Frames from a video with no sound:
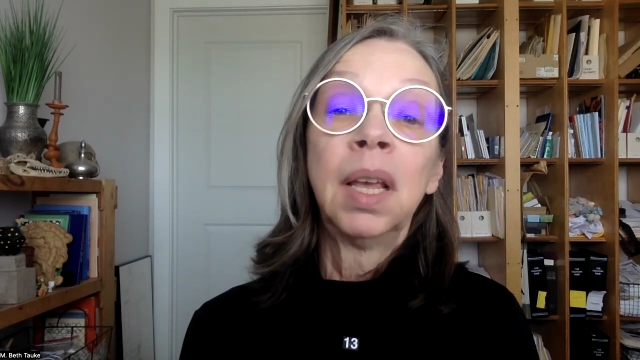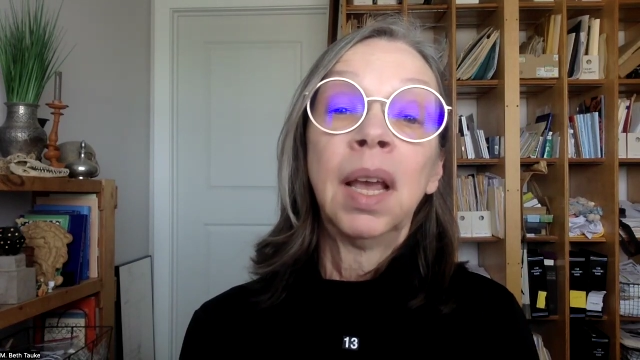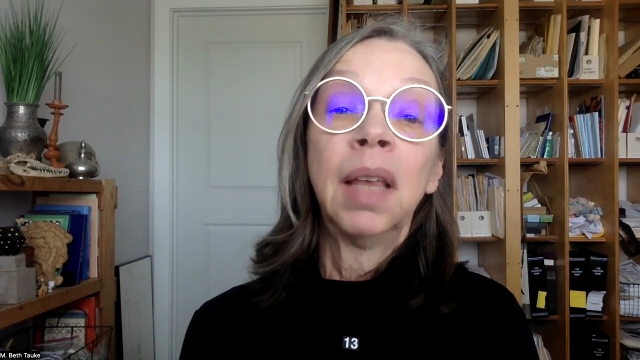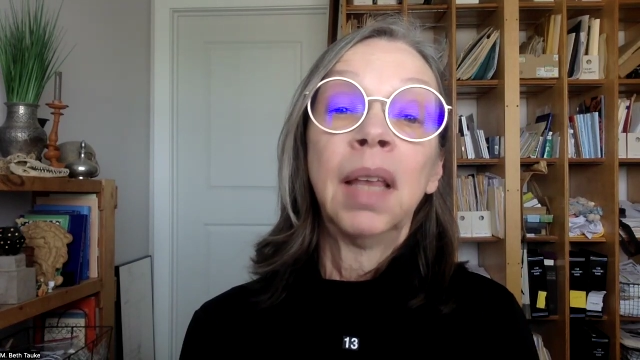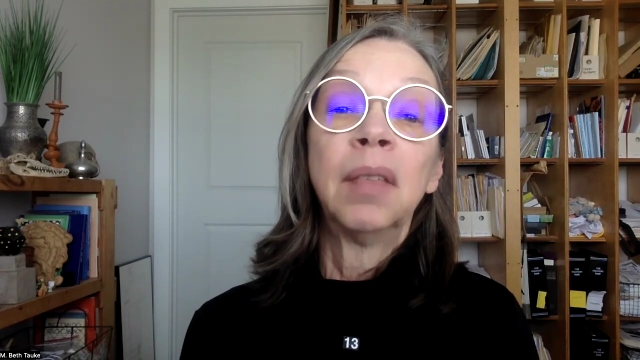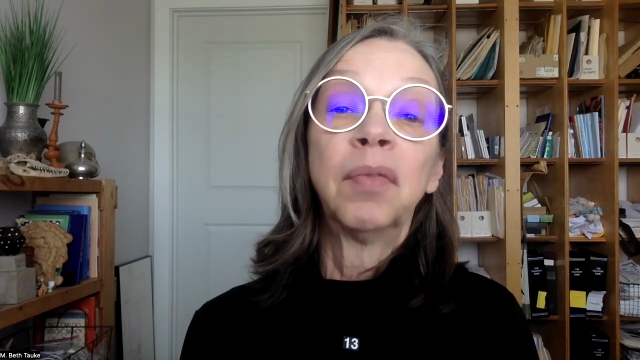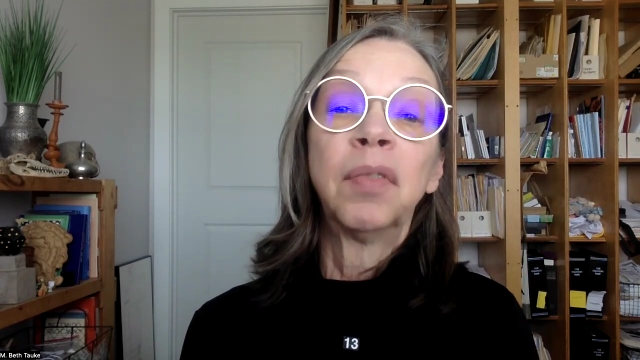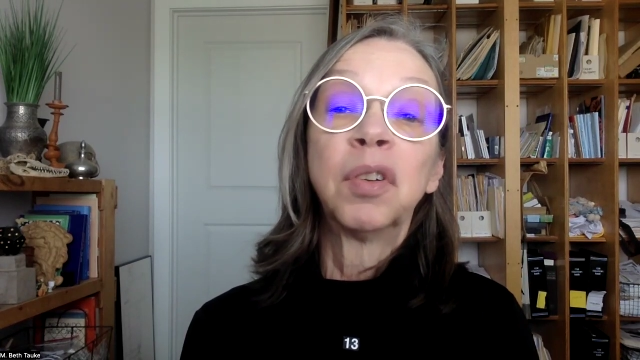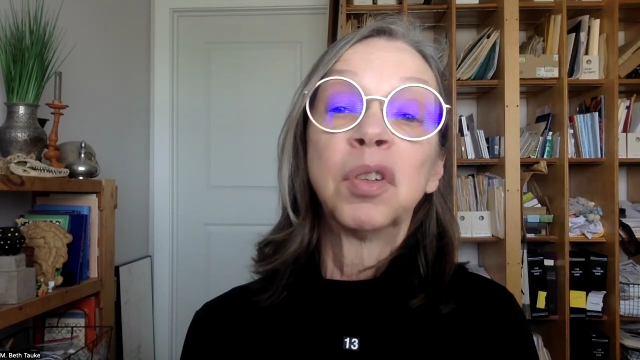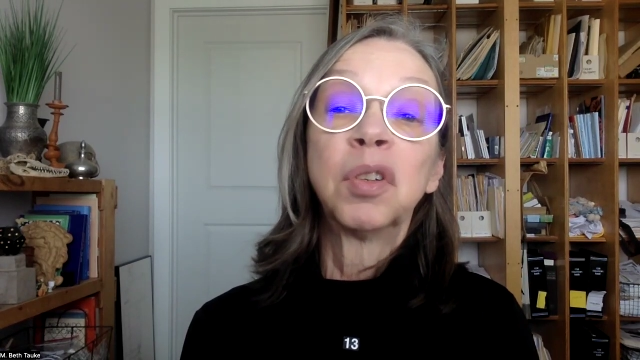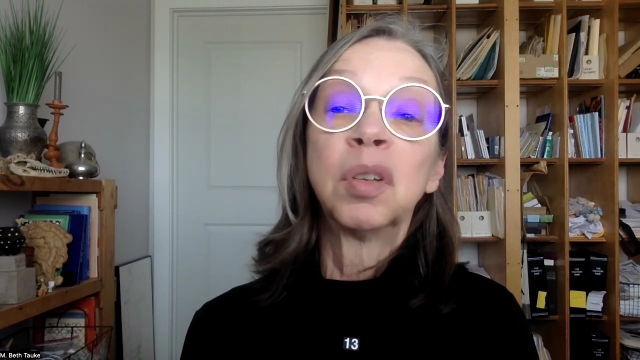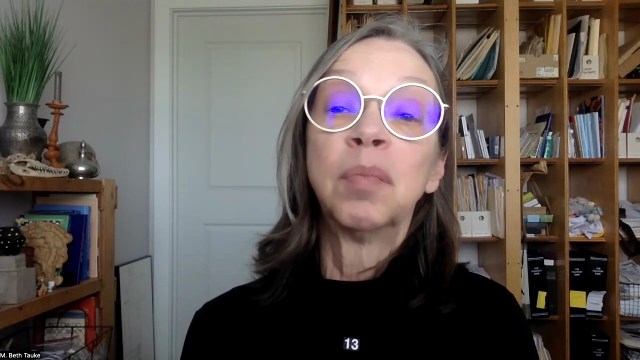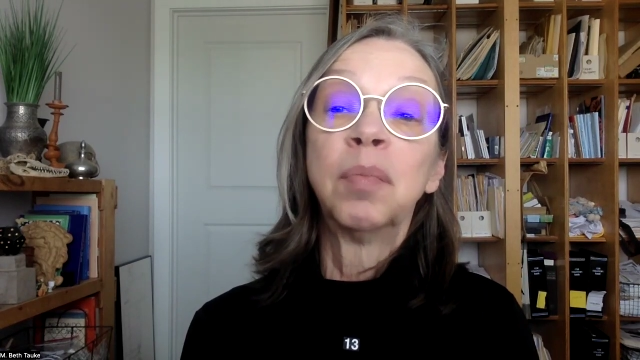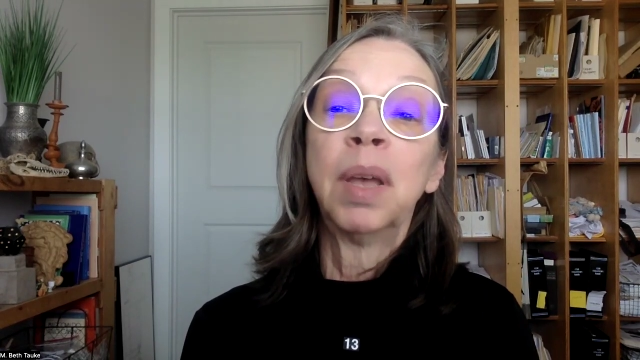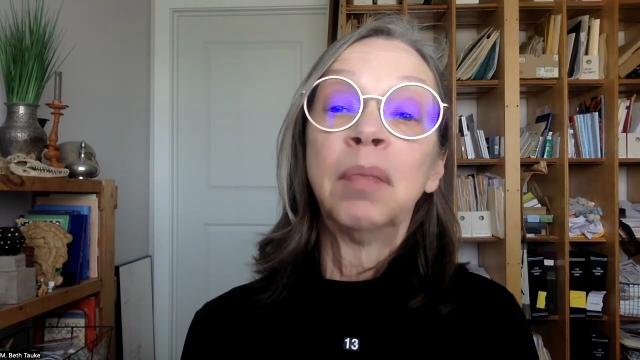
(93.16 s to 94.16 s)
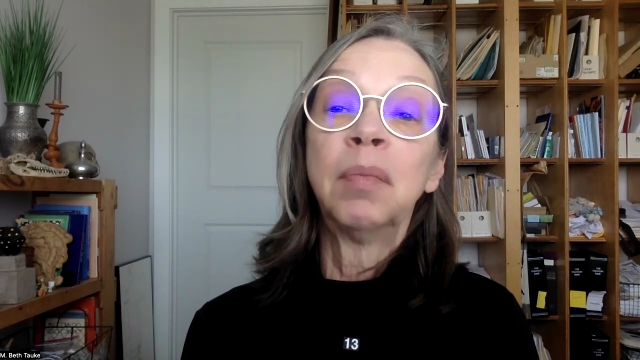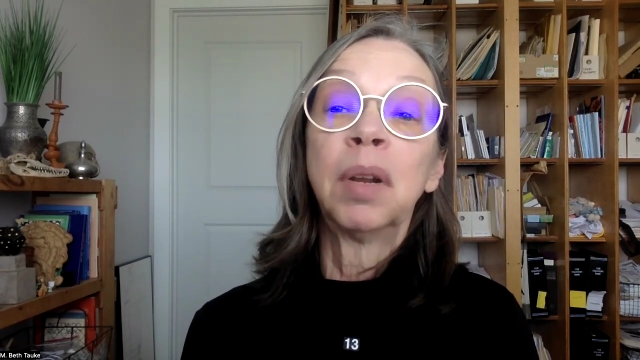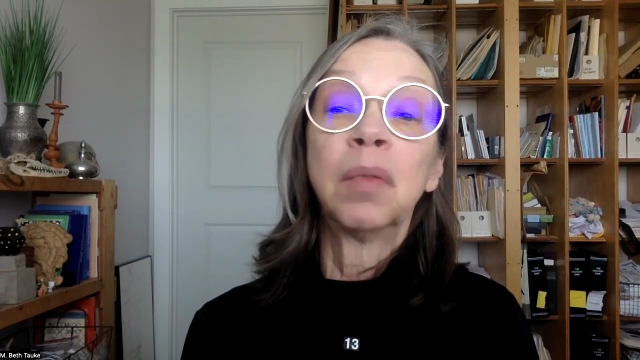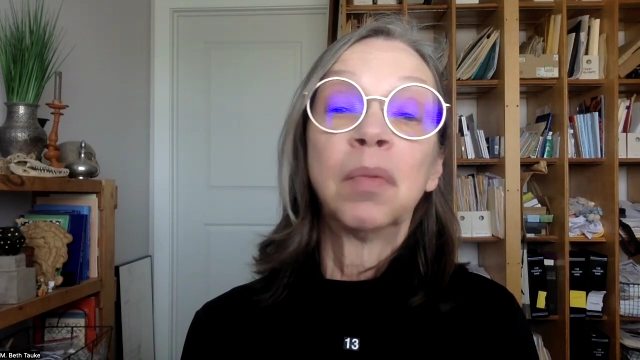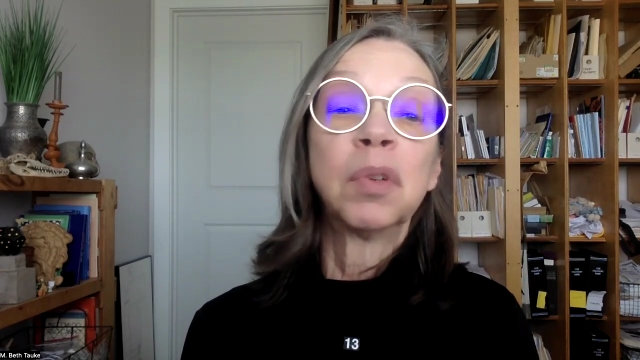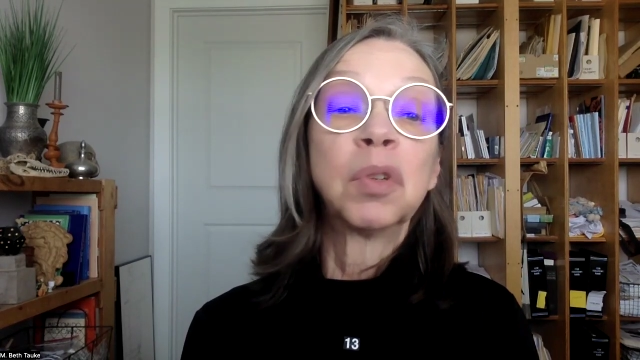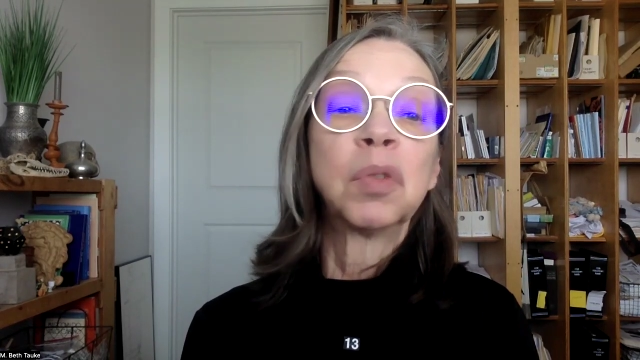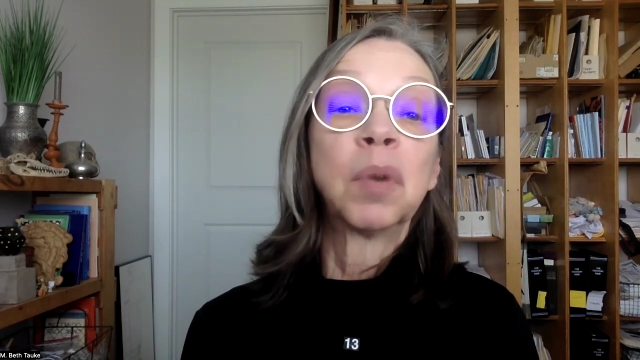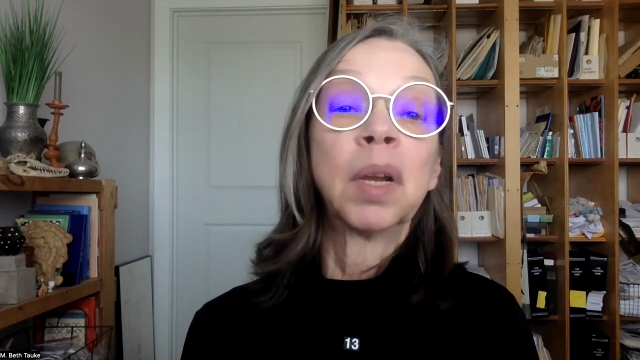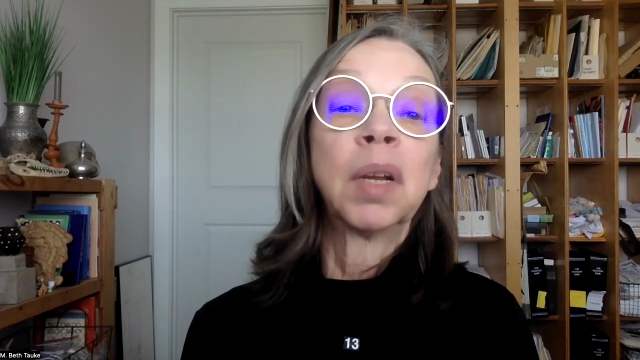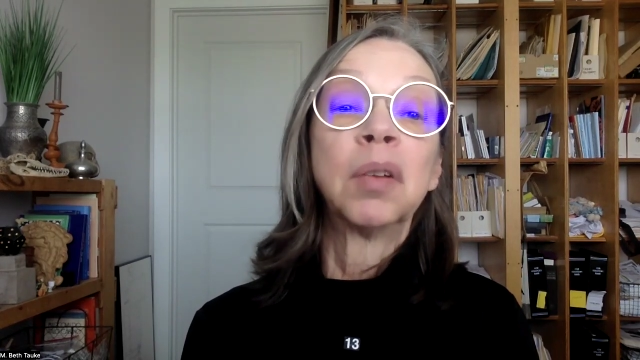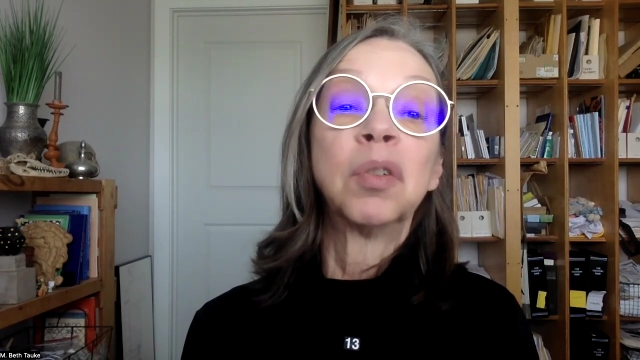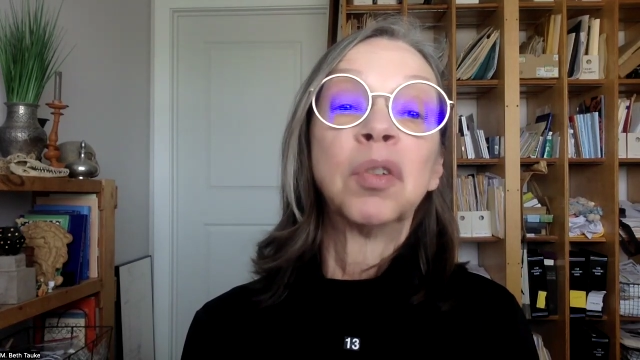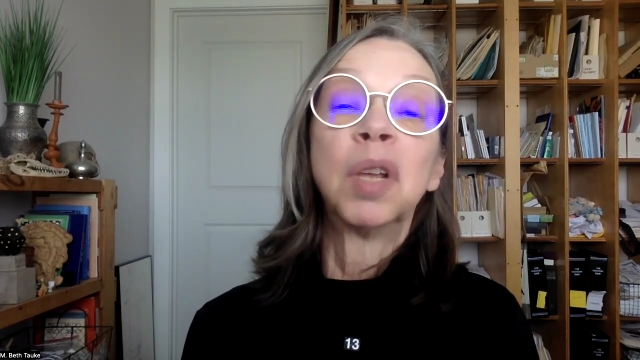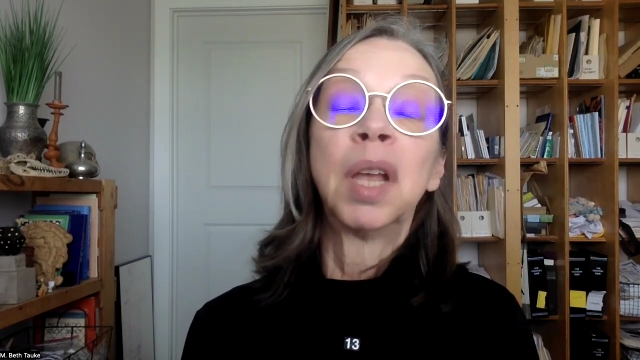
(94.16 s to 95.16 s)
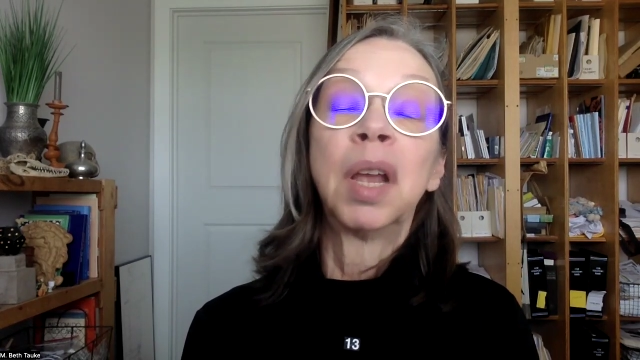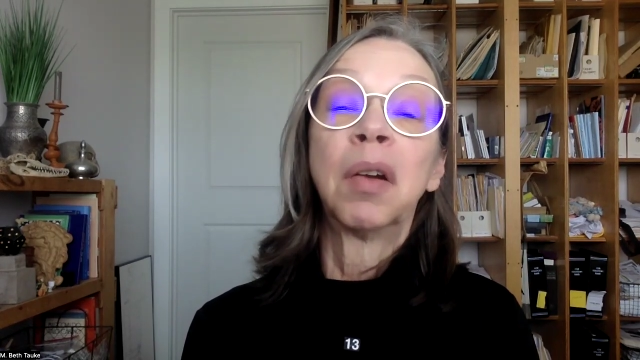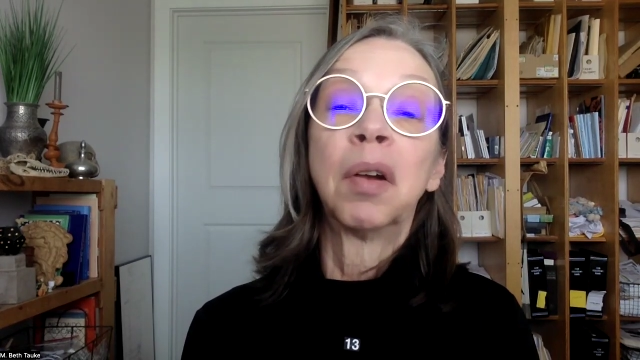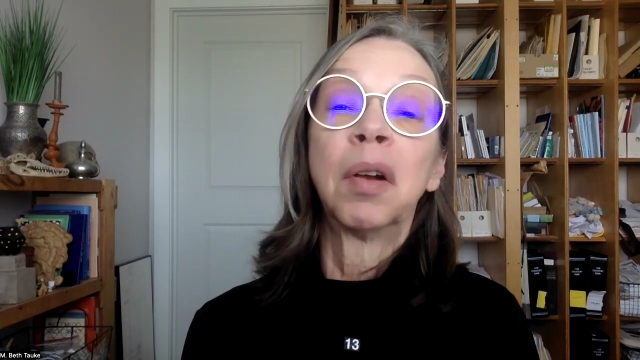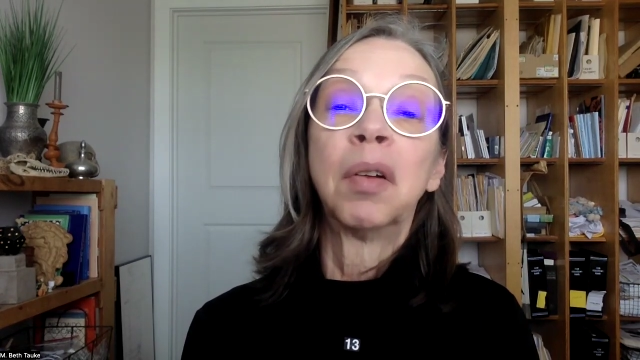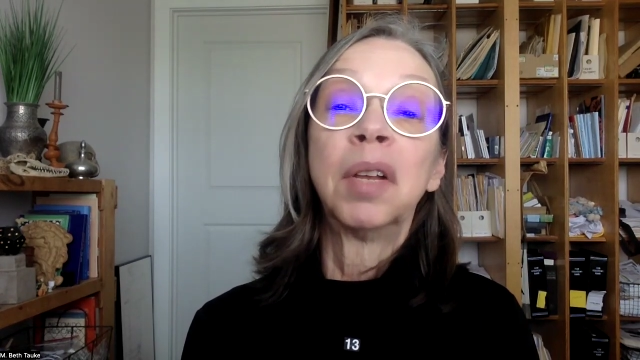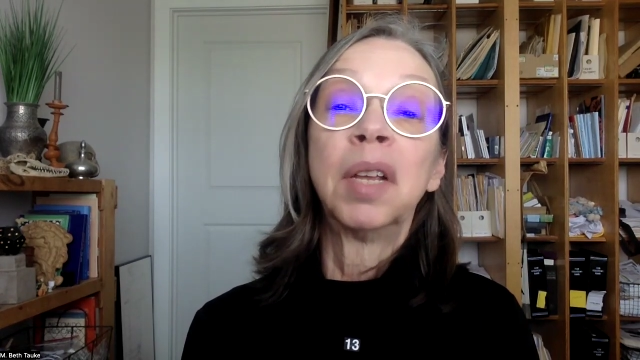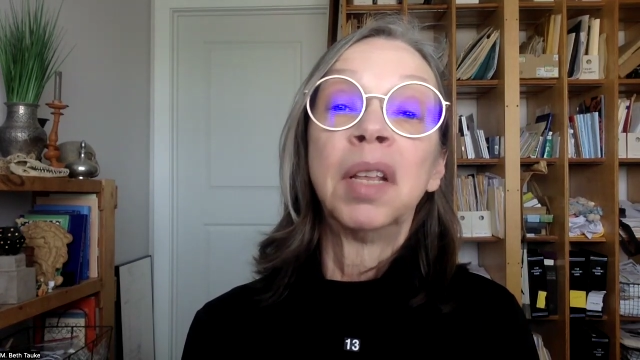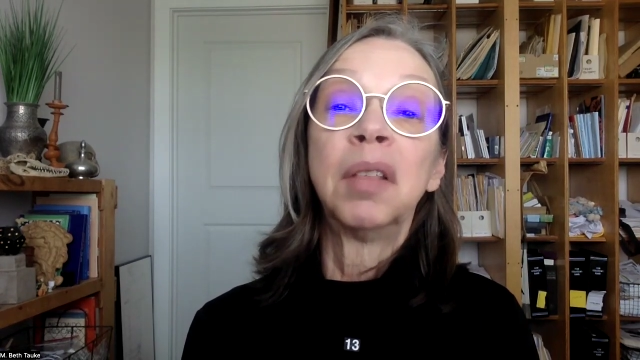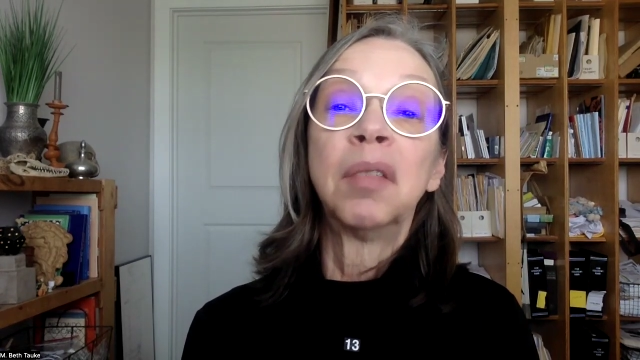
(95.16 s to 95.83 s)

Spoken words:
and the First Amendment was written to guarantee